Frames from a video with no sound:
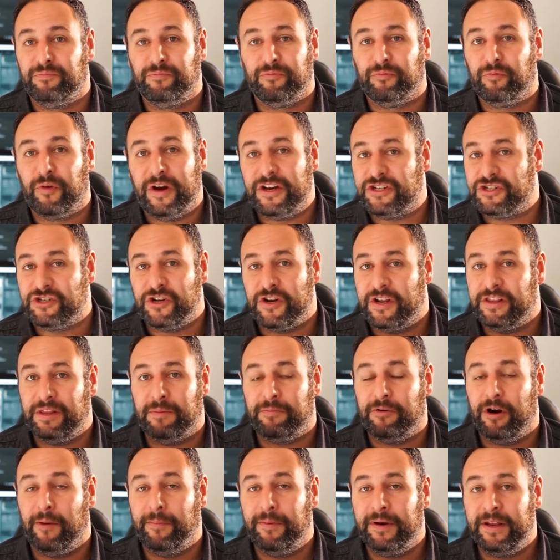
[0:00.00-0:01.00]
reshooting
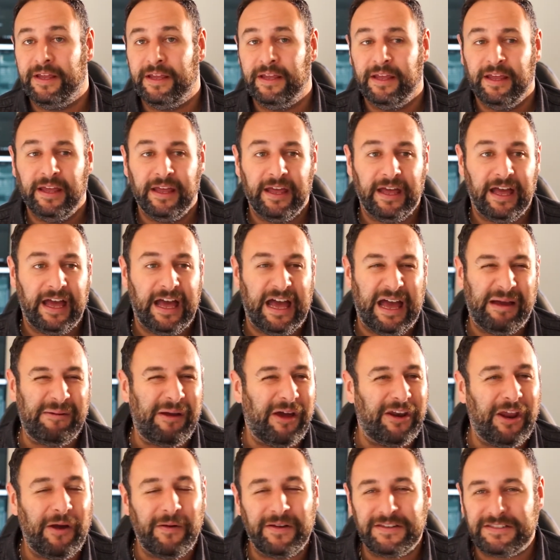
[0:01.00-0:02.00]
the property.
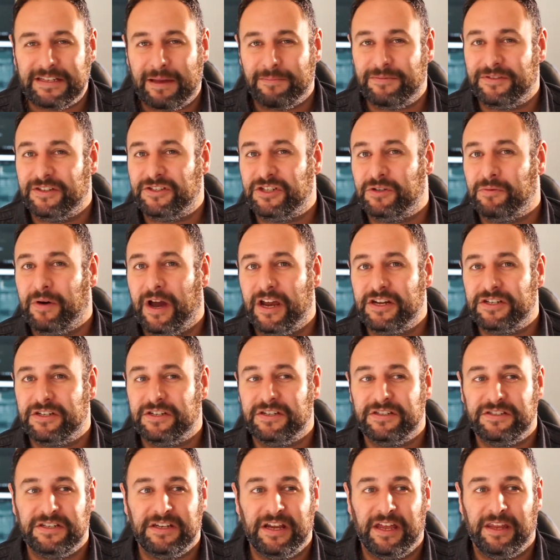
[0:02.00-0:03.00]
I know in some
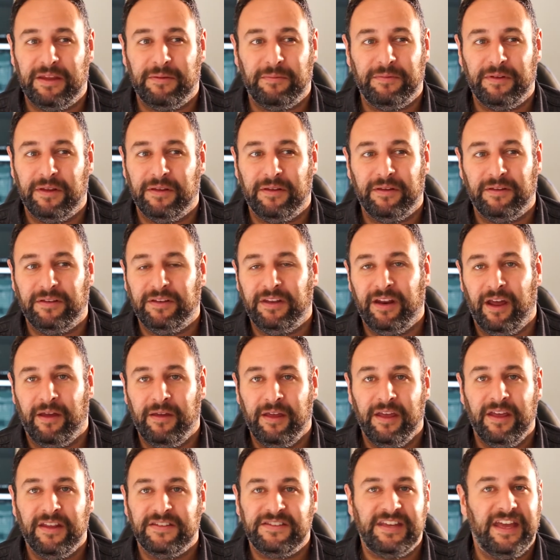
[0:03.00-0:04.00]
situations, you
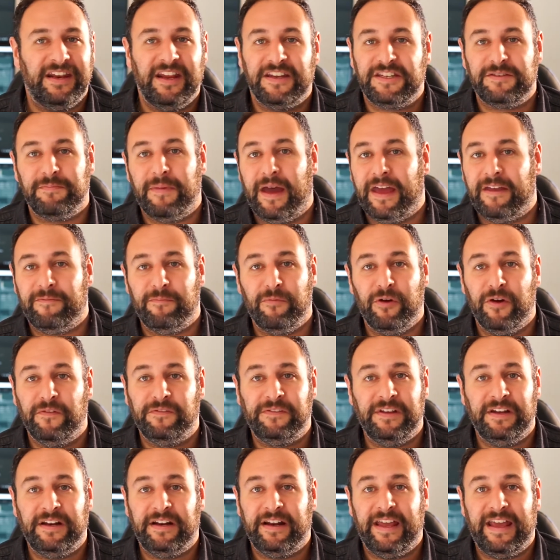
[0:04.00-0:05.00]
know, tenants may have
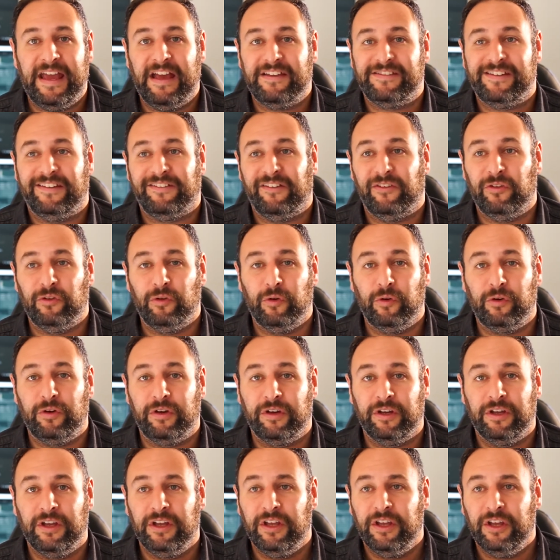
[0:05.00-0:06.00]
moved in and the house doesn't
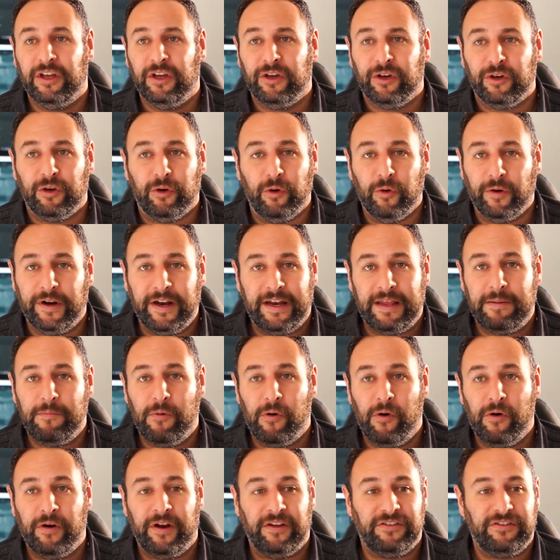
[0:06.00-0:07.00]
look good
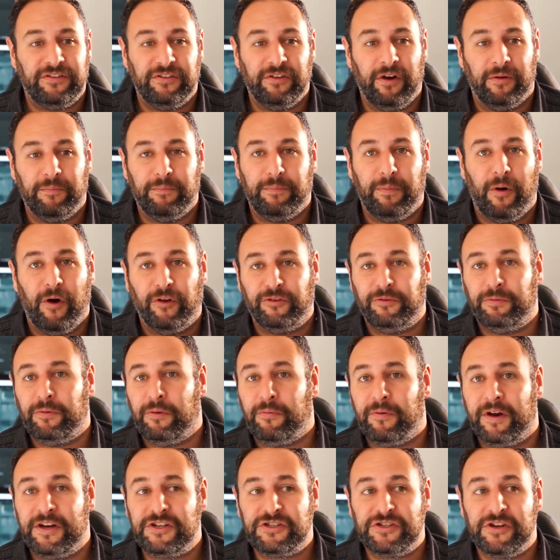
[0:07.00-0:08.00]
anymore and it's not
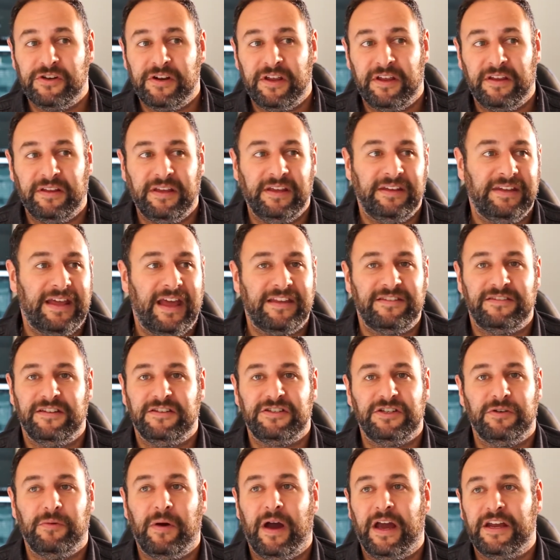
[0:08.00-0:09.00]
possible to reshoot it. In that
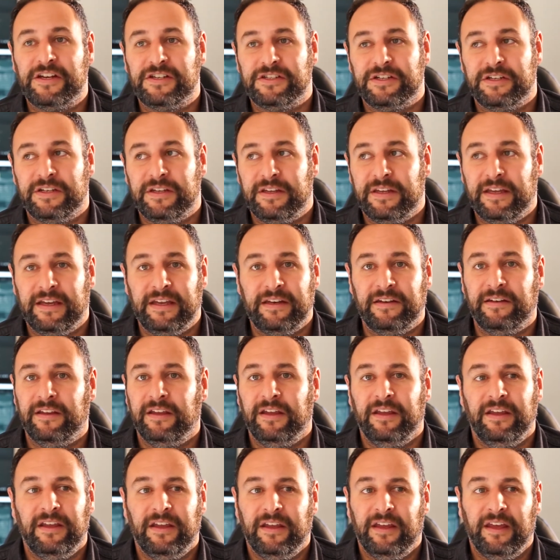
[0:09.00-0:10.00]
situation, then
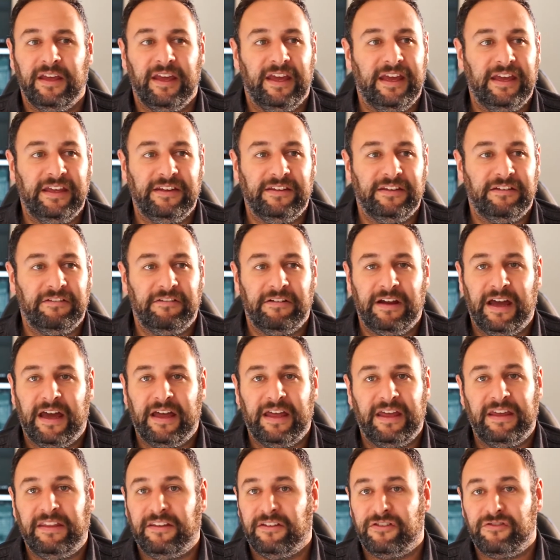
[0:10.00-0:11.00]

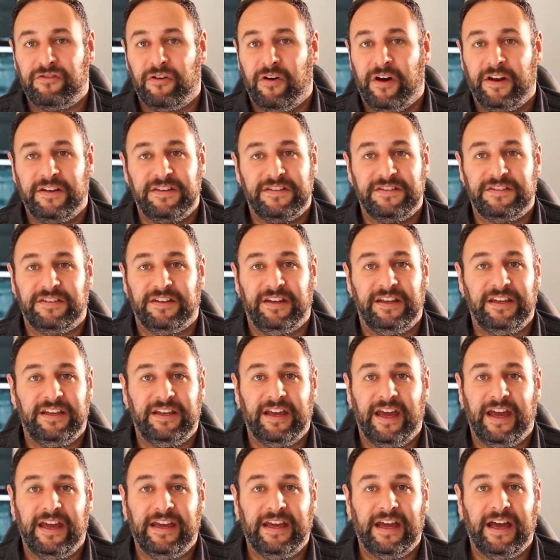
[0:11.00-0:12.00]
either try and
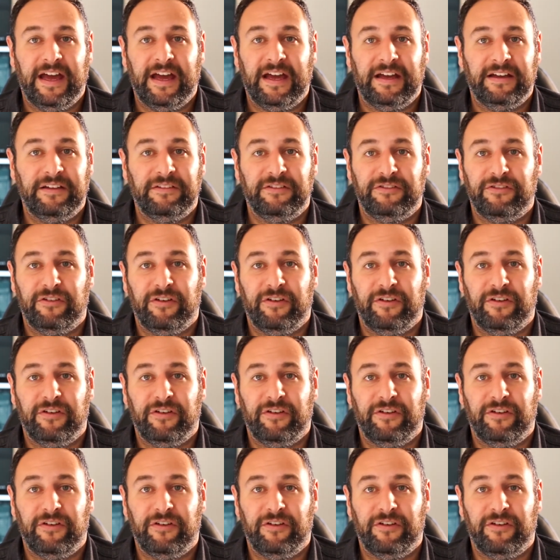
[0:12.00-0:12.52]
seek the